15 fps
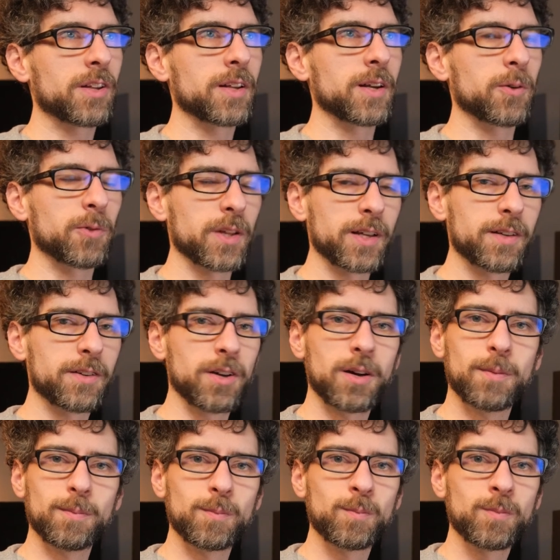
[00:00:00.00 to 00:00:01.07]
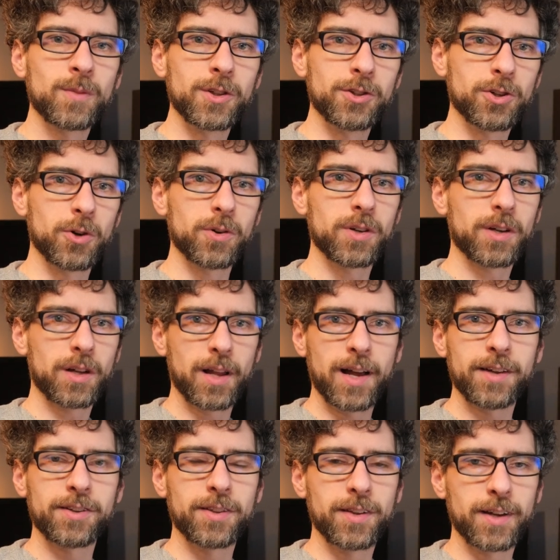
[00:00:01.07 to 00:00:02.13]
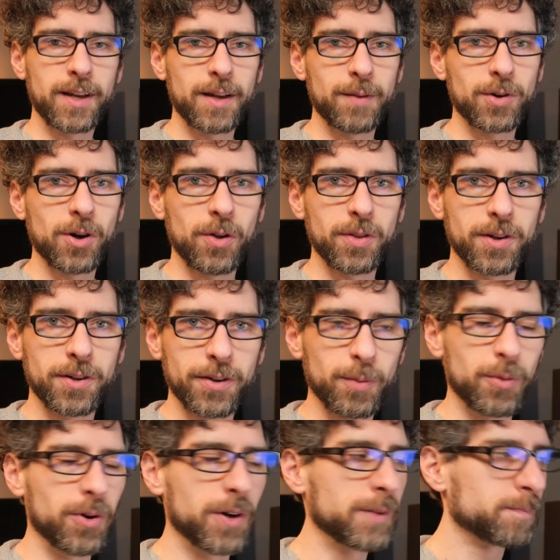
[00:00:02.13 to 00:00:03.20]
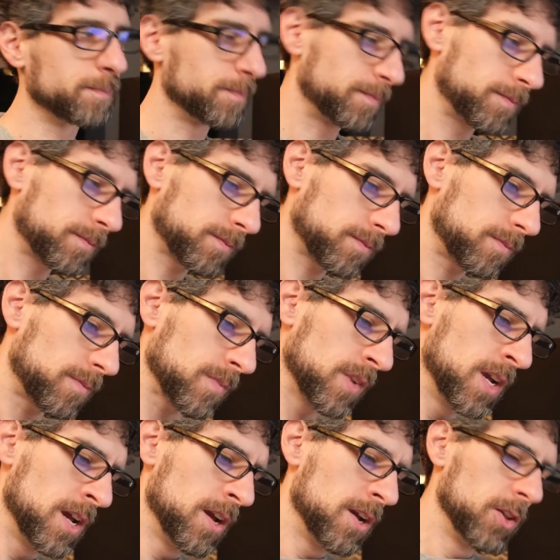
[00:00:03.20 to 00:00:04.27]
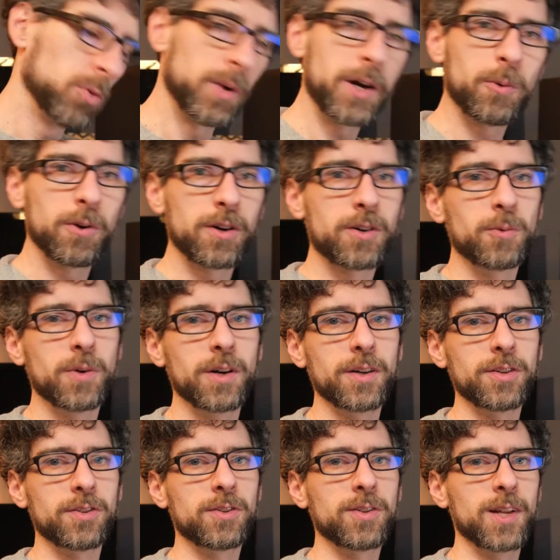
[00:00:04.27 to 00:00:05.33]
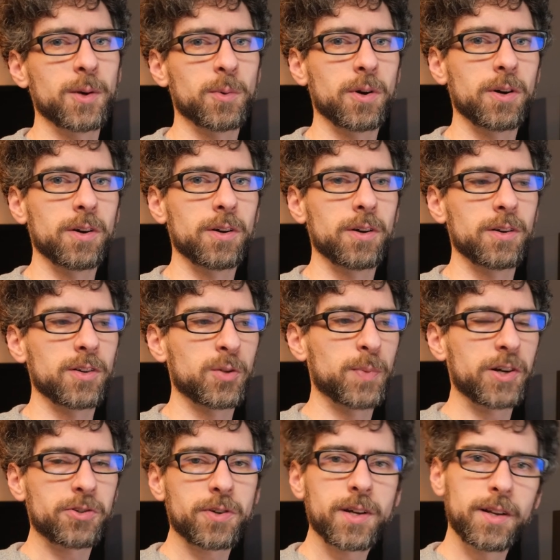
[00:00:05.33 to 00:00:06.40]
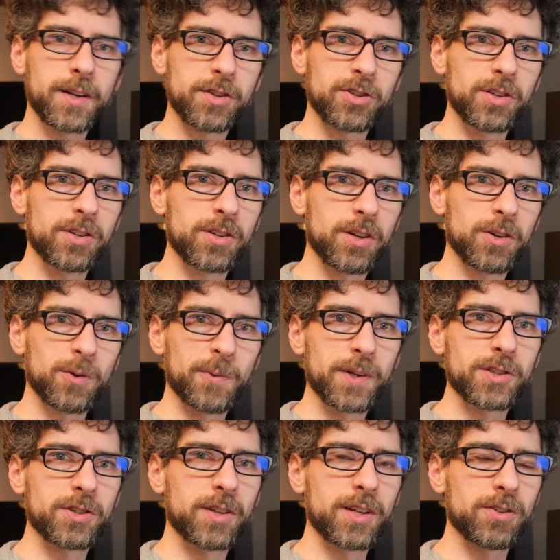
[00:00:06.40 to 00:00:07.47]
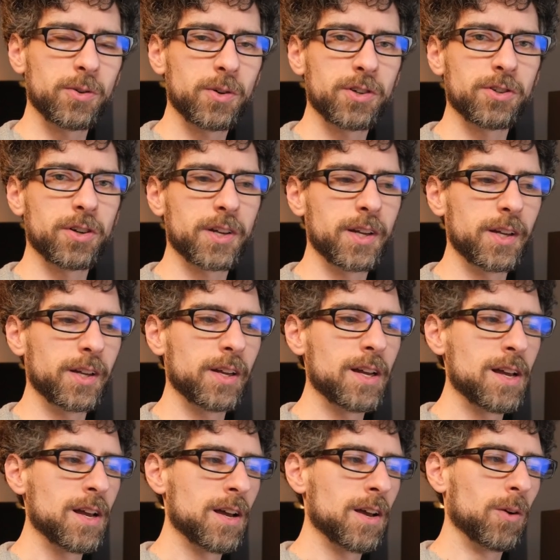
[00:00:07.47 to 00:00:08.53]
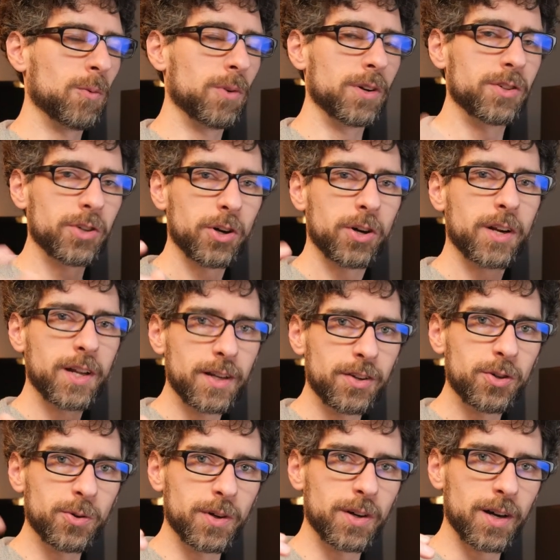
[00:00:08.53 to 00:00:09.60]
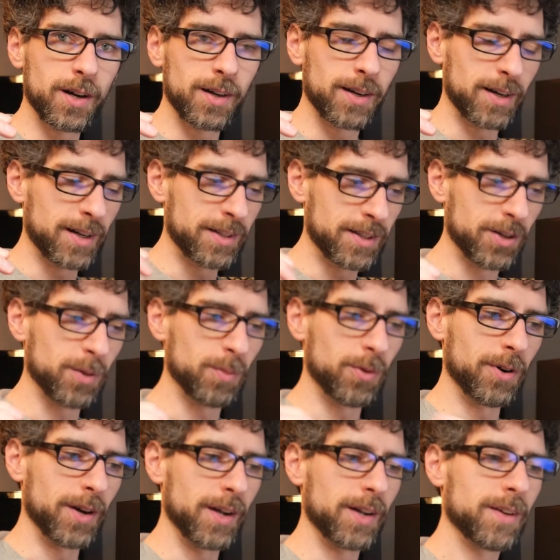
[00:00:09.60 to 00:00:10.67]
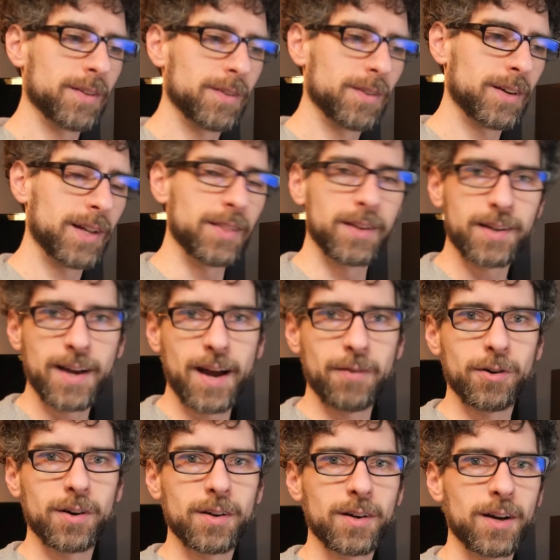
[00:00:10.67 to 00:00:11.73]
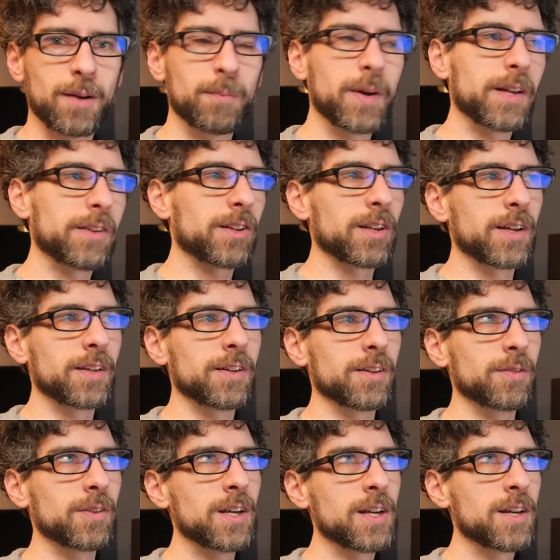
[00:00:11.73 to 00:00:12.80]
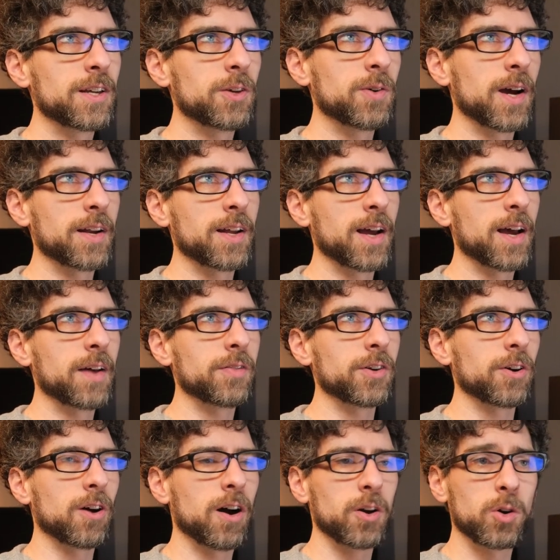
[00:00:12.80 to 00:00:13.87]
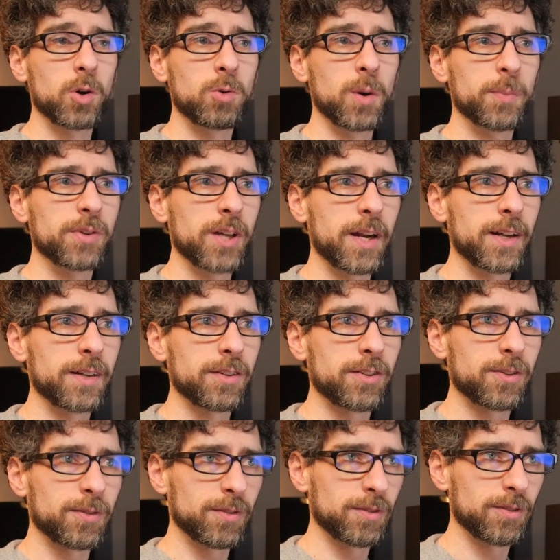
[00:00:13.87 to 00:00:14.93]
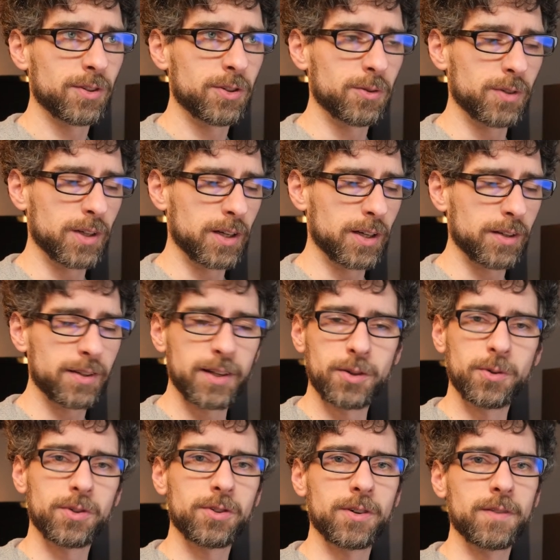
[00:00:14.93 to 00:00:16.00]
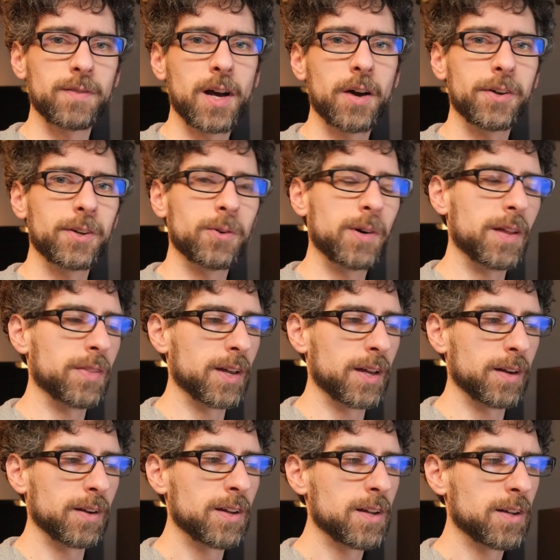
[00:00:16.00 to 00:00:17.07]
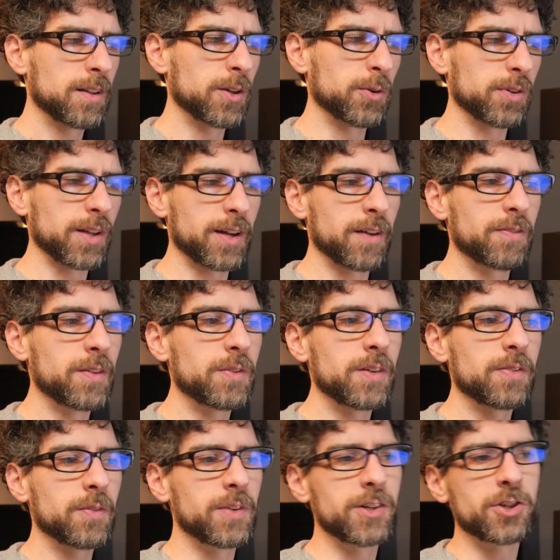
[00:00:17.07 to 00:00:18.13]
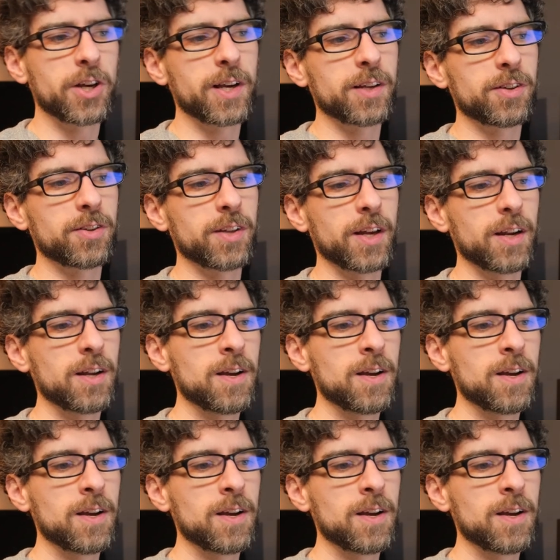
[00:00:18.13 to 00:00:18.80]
a really dumb joke class in the game called the Dinner Boy. The way it worked was there were special conditions under which the soda junkie would turn into a dinner boy in the tavern. Basically, that you had to have your auto-equip settings set to a certain value, and then there was like a 50-50 chance that